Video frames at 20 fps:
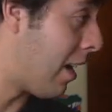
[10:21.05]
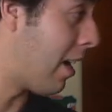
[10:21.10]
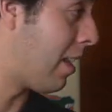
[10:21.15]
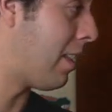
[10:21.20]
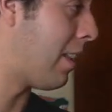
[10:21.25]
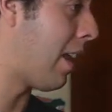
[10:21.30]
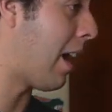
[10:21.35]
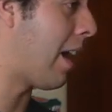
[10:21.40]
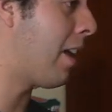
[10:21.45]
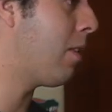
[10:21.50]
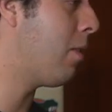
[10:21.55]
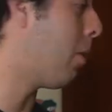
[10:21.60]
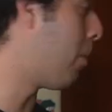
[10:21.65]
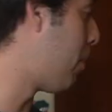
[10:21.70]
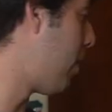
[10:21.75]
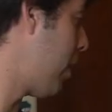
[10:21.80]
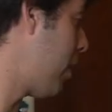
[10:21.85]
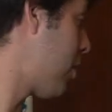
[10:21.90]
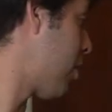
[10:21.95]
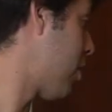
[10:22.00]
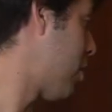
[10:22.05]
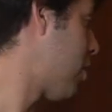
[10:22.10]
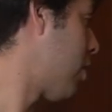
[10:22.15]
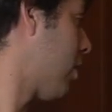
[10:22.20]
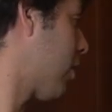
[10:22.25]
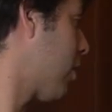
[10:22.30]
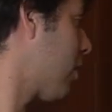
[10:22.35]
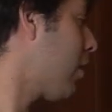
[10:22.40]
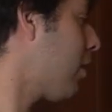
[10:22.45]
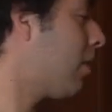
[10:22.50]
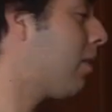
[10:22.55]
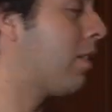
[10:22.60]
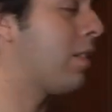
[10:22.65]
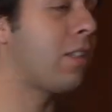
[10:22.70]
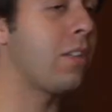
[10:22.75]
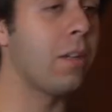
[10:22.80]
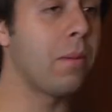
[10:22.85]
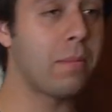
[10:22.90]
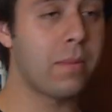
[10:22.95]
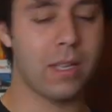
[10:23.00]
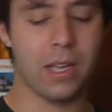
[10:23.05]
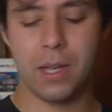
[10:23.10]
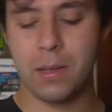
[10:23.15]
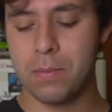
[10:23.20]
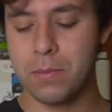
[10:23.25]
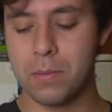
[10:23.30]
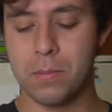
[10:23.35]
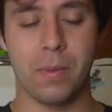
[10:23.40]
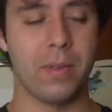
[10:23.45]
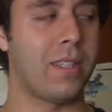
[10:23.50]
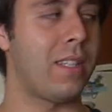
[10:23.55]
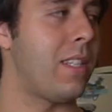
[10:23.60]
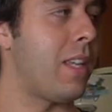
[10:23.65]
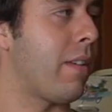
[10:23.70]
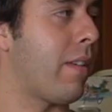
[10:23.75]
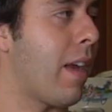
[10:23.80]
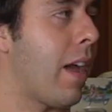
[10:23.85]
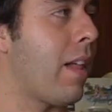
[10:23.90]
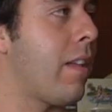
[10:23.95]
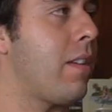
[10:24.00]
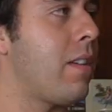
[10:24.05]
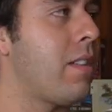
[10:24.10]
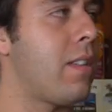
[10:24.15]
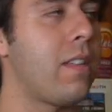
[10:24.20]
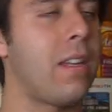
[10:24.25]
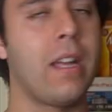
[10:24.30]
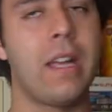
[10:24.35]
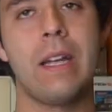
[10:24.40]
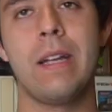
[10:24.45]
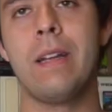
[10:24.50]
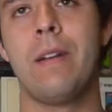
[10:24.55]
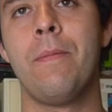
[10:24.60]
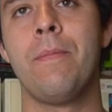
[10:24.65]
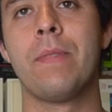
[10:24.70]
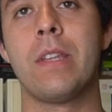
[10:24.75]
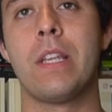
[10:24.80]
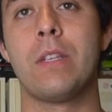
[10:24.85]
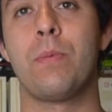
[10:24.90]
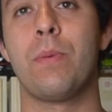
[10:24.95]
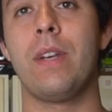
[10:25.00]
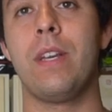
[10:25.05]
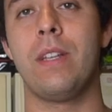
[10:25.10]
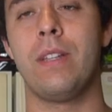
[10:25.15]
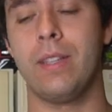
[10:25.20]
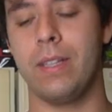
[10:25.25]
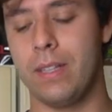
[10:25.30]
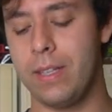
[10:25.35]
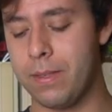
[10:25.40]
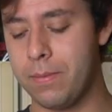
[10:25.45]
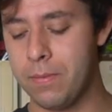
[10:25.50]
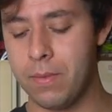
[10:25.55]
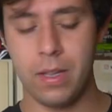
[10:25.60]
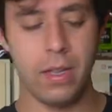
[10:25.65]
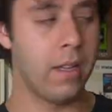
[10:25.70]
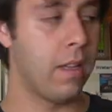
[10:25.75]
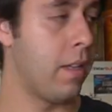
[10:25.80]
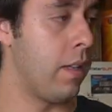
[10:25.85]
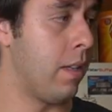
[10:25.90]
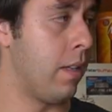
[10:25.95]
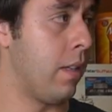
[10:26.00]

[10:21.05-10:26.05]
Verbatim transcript: And I do a pinch of sugar sometimes, yeah. but save calories today. As we're eating lean. Nah, dude, do